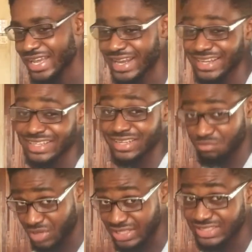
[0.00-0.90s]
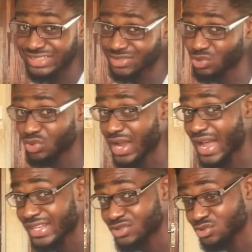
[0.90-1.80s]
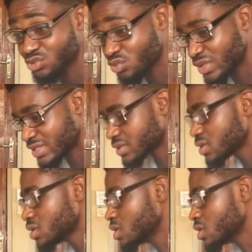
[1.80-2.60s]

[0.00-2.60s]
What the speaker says: and I needed money, so I had to do it.